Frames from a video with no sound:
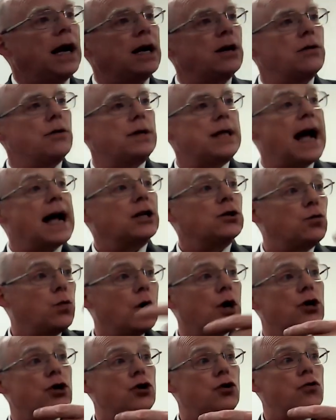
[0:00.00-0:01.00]
and that's
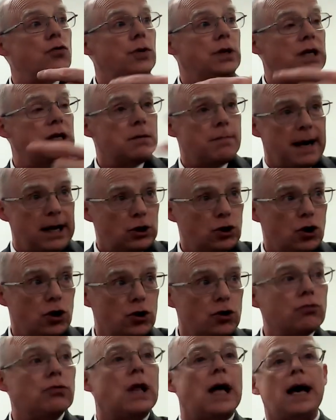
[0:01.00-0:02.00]
where you need to make sure
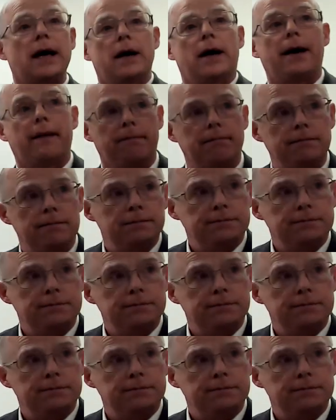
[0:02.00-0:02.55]
you line up.